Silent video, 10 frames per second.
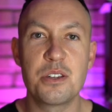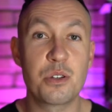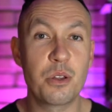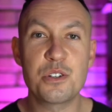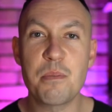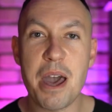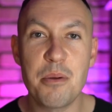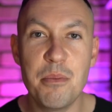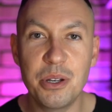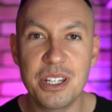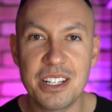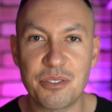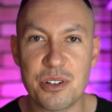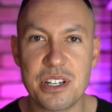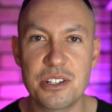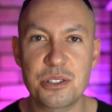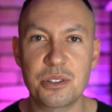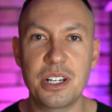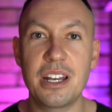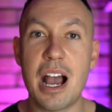So there's about a million different
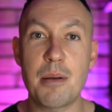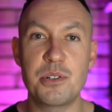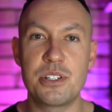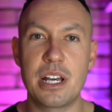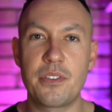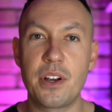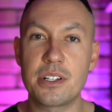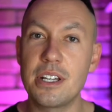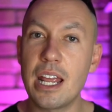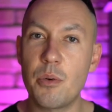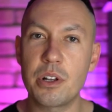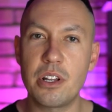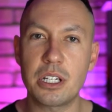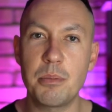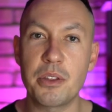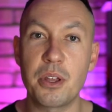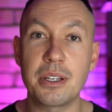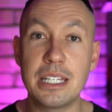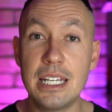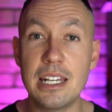sunscreen options out there. Today I want to talk about
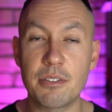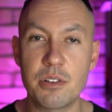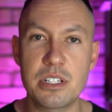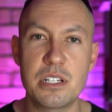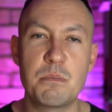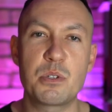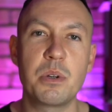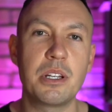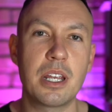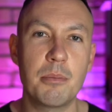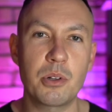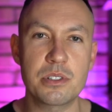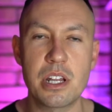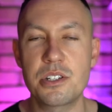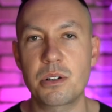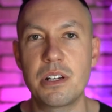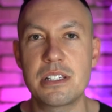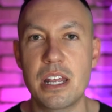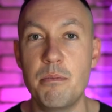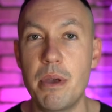the key differences between chemical
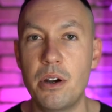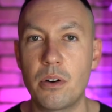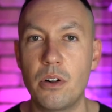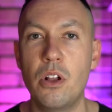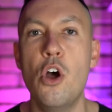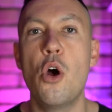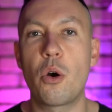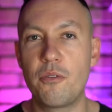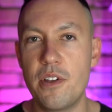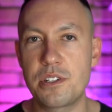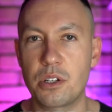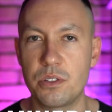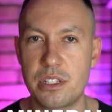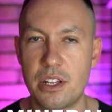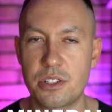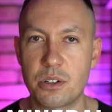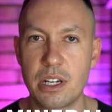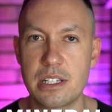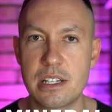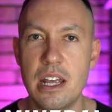sunscreens and mineral or physical
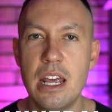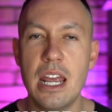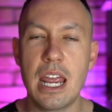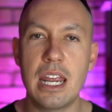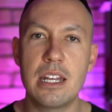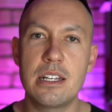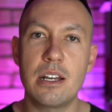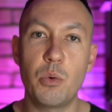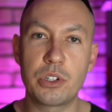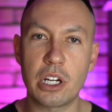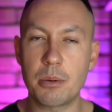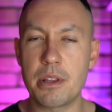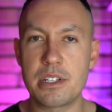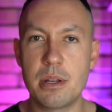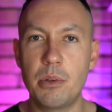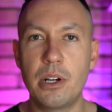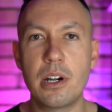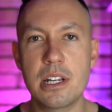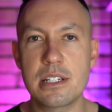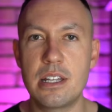sunscreens. And we'll talk about the
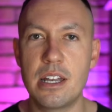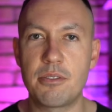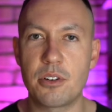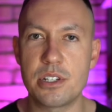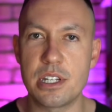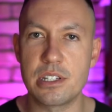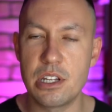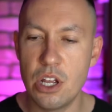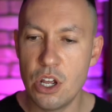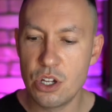similarities and the differences.